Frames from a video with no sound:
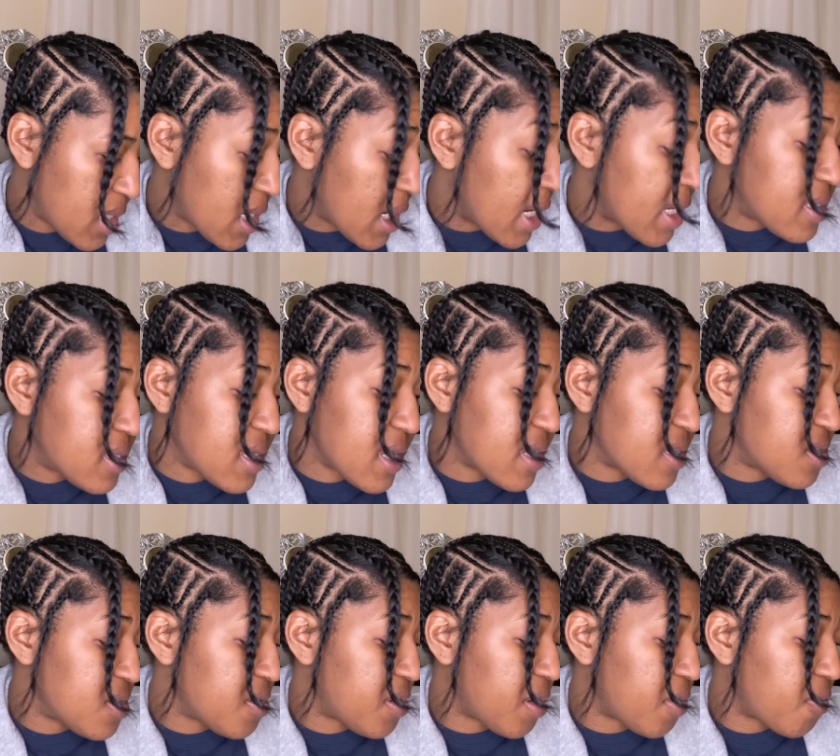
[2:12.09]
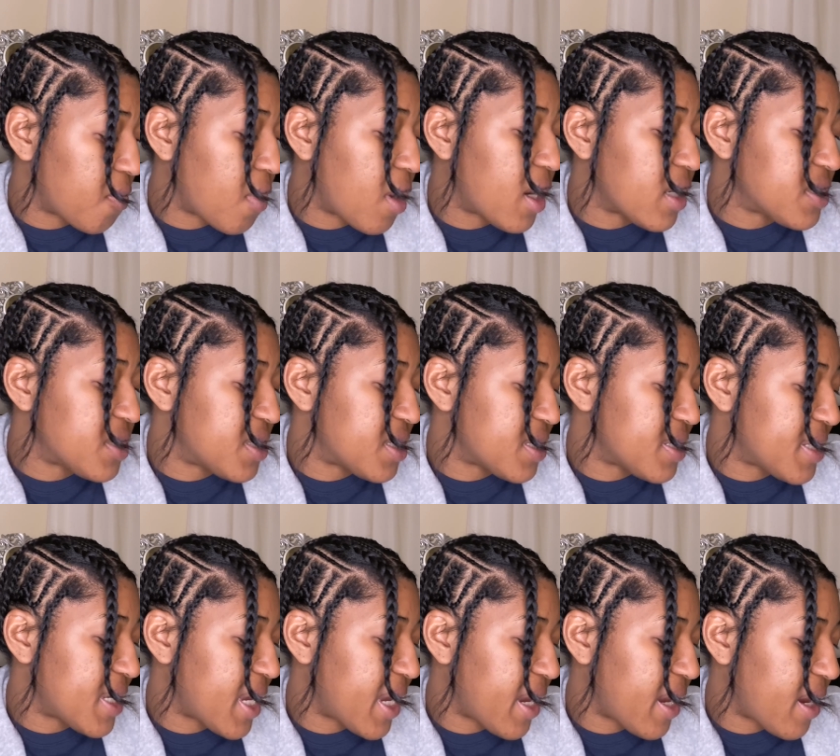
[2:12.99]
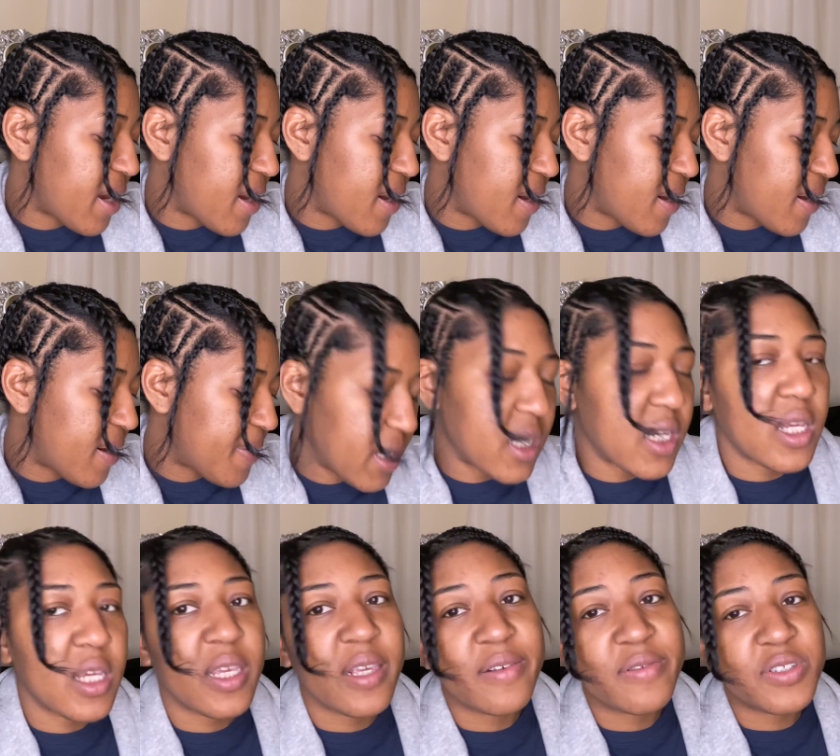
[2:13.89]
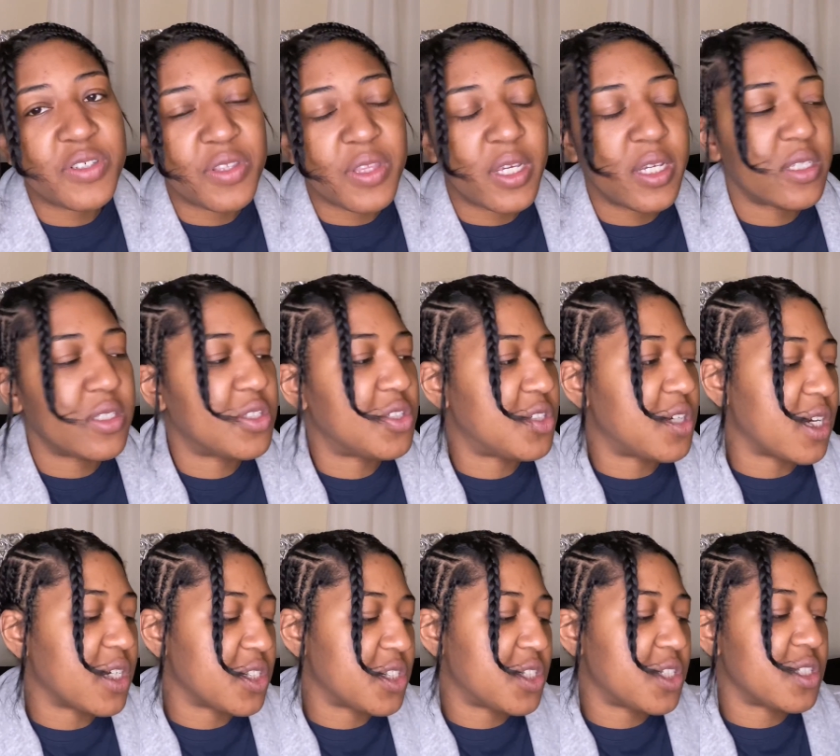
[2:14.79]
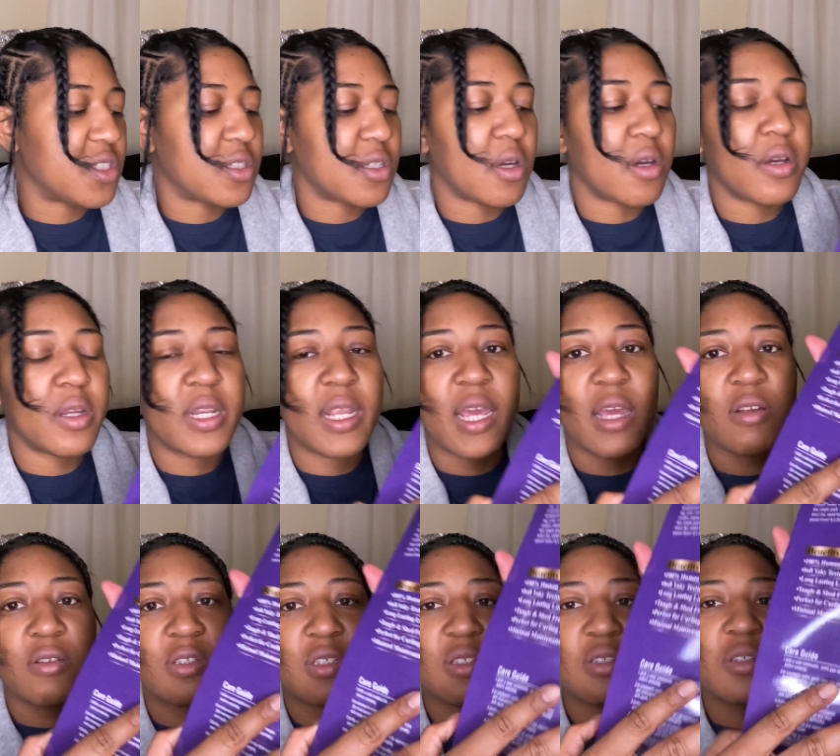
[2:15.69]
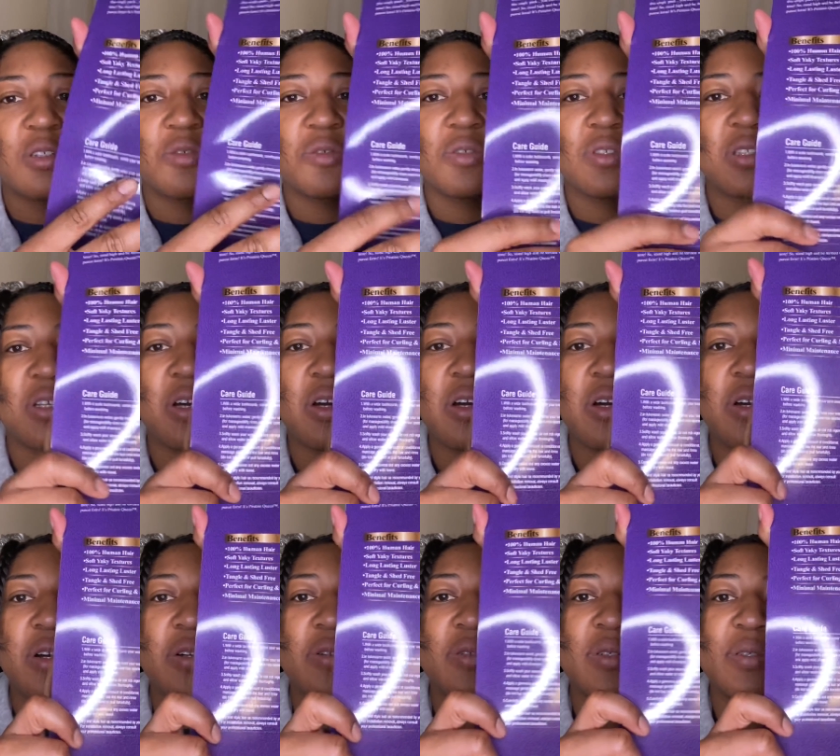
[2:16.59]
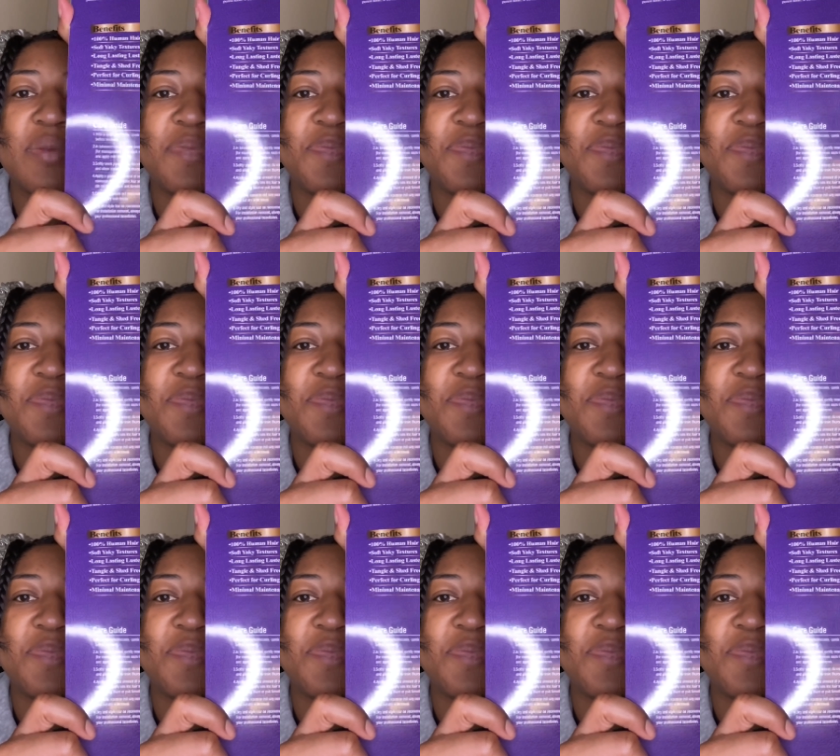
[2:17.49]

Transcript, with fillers: It says you can wash this hair and it gives you the instructions on how to do so.